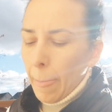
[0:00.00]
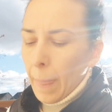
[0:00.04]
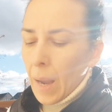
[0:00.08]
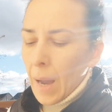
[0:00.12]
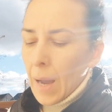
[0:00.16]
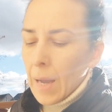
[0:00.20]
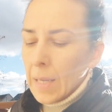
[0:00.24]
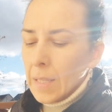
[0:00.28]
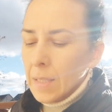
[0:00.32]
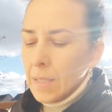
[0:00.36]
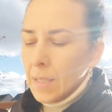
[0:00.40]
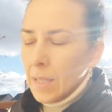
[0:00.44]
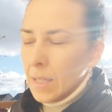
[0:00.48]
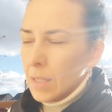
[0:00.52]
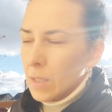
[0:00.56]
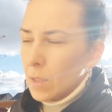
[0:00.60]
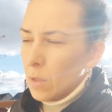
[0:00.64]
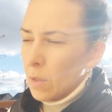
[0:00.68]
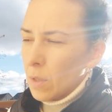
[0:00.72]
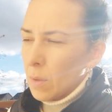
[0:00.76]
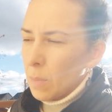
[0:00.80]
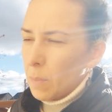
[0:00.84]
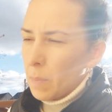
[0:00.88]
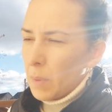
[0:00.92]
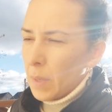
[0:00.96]
I said
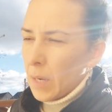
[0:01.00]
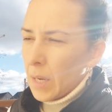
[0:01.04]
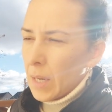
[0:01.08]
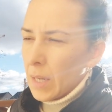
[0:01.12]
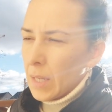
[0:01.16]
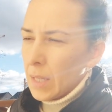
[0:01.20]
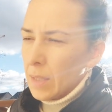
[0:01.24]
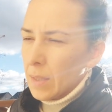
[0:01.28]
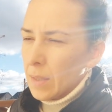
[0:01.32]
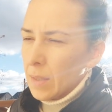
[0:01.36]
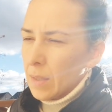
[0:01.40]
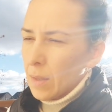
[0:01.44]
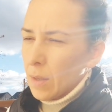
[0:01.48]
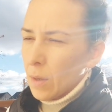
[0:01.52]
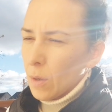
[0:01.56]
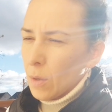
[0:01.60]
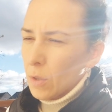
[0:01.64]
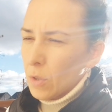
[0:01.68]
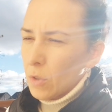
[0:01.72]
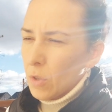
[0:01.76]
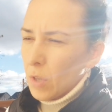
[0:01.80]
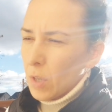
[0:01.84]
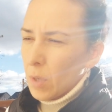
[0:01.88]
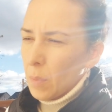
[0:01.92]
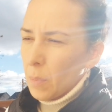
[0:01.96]
to the police, the
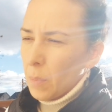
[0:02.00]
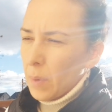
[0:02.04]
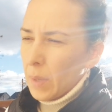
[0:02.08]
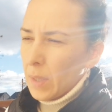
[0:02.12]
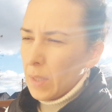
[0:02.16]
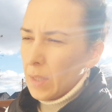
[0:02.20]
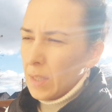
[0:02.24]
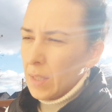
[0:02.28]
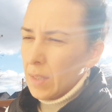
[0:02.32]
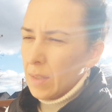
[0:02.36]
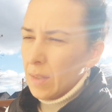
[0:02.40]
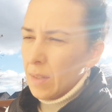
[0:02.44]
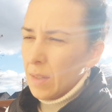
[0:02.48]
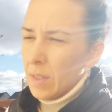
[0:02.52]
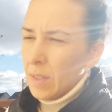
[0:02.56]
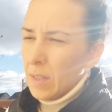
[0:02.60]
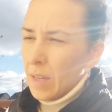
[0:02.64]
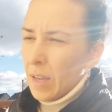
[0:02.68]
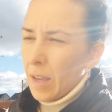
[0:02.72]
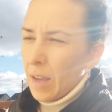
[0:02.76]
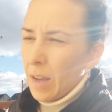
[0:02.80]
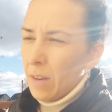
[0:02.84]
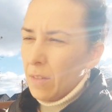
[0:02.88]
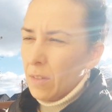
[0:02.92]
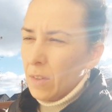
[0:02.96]
Austrian police, that I
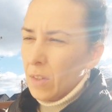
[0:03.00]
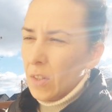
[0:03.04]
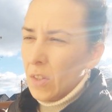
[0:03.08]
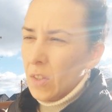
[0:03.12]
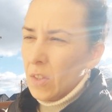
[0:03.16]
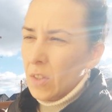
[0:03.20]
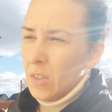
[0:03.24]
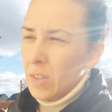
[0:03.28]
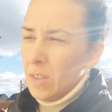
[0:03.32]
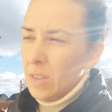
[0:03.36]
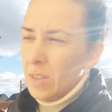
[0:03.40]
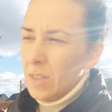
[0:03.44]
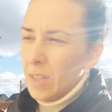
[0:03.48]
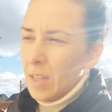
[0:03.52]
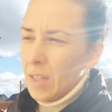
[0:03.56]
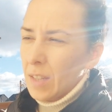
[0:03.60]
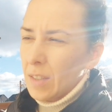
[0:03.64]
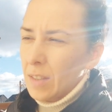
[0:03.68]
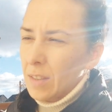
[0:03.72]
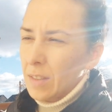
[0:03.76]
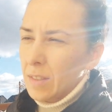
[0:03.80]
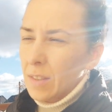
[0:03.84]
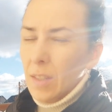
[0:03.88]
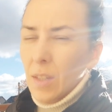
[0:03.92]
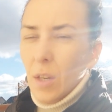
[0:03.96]
haven't learned
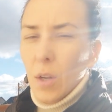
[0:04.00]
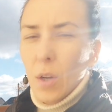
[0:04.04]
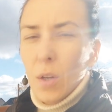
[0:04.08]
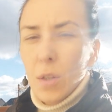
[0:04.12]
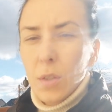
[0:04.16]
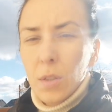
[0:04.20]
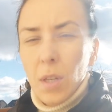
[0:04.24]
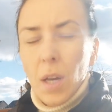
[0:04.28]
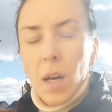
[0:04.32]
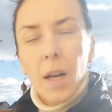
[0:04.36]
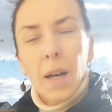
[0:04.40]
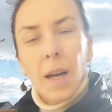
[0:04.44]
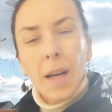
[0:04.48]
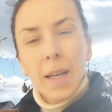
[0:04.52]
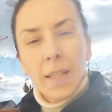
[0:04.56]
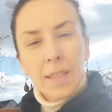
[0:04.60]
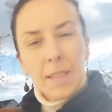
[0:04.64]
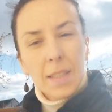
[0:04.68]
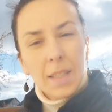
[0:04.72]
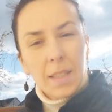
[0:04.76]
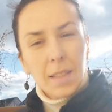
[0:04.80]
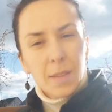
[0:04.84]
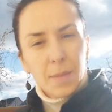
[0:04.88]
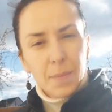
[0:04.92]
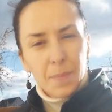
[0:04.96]
anything. I
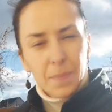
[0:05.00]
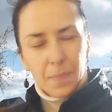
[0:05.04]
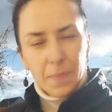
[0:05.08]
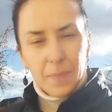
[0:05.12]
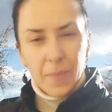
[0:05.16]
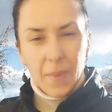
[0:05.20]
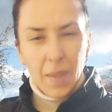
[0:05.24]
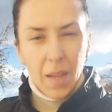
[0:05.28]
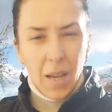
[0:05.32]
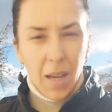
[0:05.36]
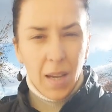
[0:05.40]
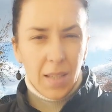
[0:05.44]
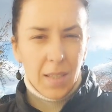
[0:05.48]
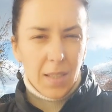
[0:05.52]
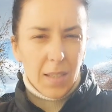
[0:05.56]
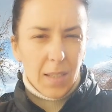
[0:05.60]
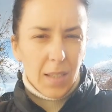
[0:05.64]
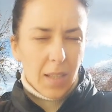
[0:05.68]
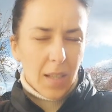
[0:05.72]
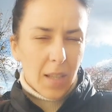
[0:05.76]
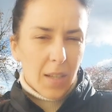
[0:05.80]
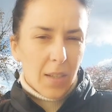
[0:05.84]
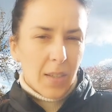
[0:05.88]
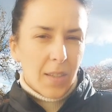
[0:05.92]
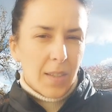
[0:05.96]

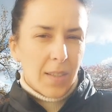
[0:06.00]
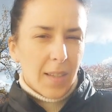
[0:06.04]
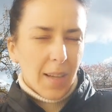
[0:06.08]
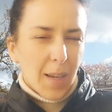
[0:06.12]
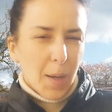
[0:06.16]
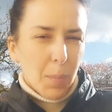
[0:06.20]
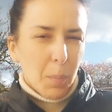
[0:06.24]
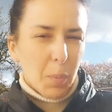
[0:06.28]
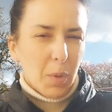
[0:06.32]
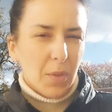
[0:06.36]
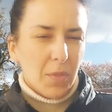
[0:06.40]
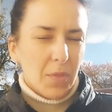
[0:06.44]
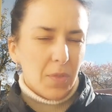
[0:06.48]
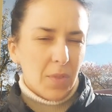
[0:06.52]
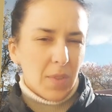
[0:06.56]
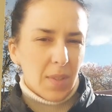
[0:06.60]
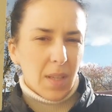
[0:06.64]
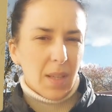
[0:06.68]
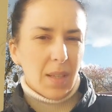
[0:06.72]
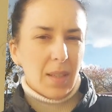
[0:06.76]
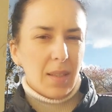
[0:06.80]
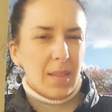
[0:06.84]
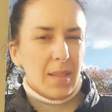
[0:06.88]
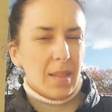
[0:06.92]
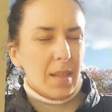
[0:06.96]
did learn a couple of
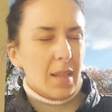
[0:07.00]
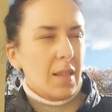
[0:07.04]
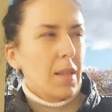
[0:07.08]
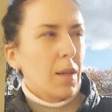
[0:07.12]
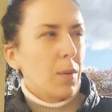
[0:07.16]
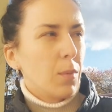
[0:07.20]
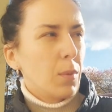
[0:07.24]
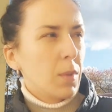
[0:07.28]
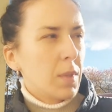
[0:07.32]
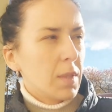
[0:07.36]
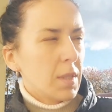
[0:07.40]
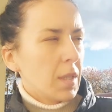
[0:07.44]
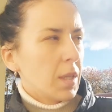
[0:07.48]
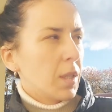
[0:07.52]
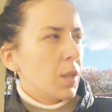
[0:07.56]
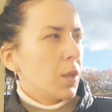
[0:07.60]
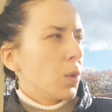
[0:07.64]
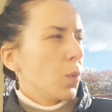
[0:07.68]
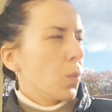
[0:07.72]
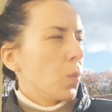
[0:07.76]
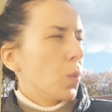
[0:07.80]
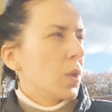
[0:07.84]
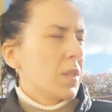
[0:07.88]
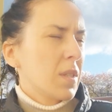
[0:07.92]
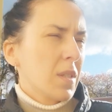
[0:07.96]
things, and I will tell
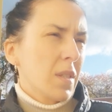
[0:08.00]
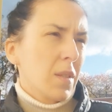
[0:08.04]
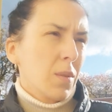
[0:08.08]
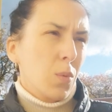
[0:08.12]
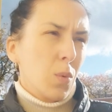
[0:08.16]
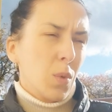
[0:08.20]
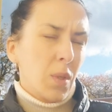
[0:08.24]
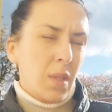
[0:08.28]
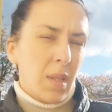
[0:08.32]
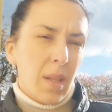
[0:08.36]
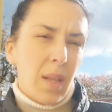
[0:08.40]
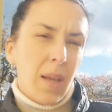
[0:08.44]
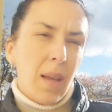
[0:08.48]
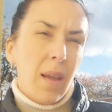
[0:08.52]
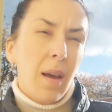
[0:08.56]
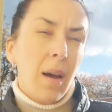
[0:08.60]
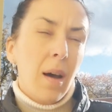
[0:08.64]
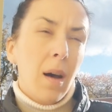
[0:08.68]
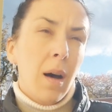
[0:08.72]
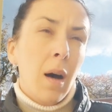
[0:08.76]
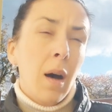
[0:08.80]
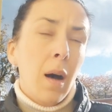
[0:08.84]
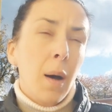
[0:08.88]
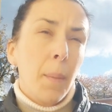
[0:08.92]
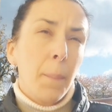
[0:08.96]
you what they
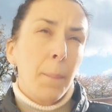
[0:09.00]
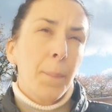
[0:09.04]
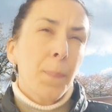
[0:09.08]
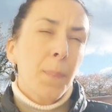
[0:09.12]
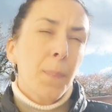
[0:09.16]
are.